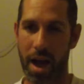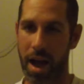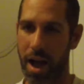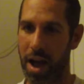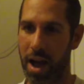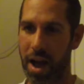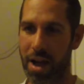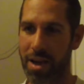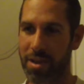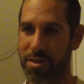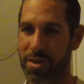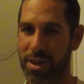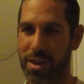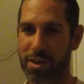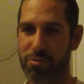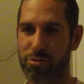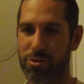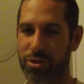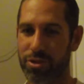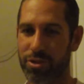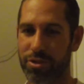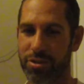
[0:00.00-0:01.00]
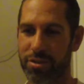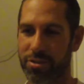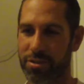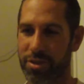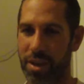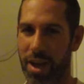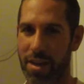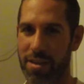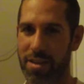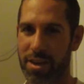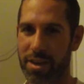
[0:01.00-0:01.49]
I think
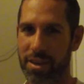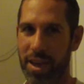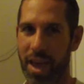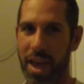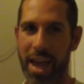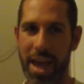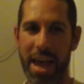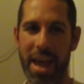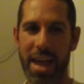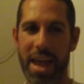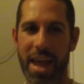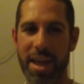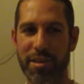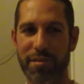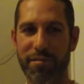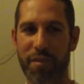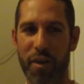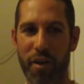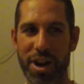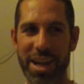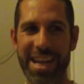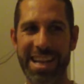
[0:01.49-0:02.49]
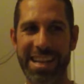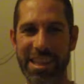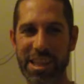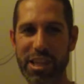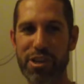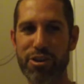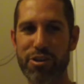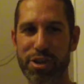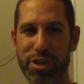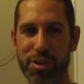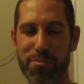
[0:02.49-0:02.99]
it's very
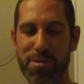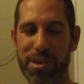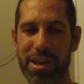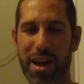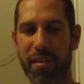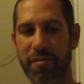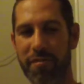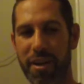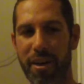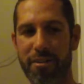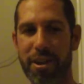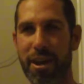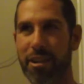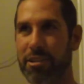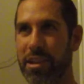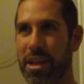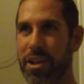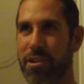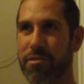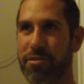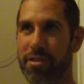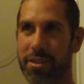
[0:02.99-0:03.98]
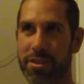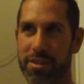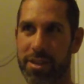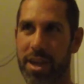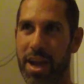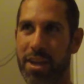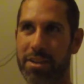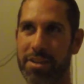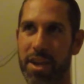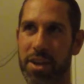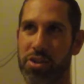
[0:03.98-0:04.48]
clear to me, and I found out later that this
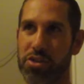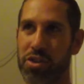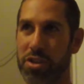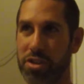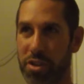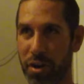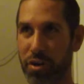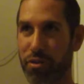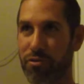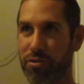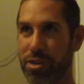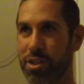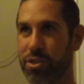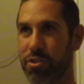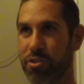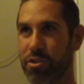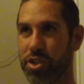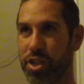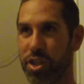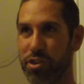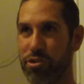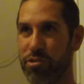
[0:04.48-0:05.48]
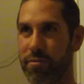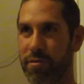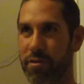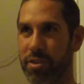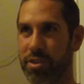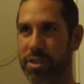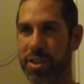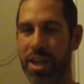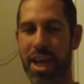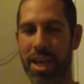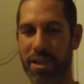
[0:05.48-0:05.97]
guy's actually done research at
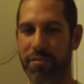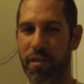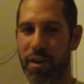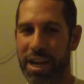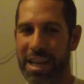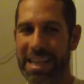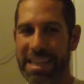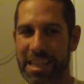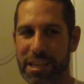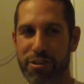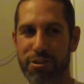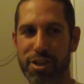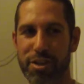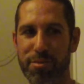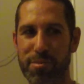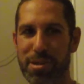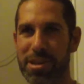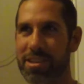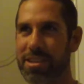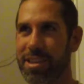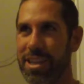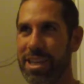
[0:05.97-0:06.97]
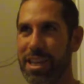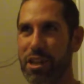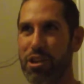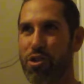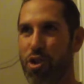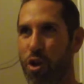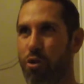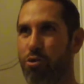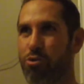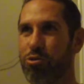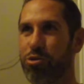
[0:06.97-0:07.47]
universities. It's very clear to me that he
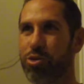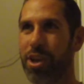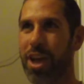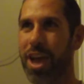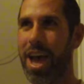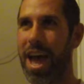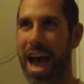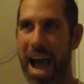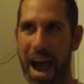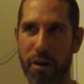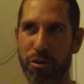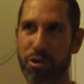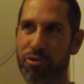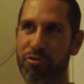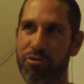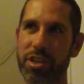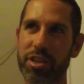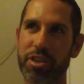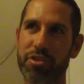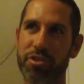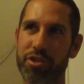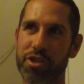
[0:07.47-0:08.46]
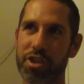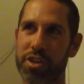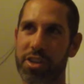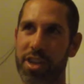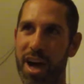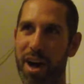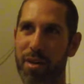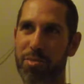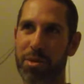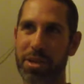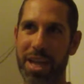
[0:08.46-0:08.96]
knows how to research a
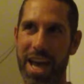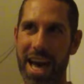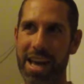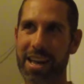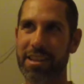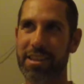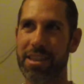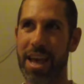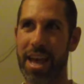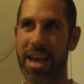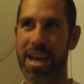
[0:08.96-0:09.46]
topic, how to lay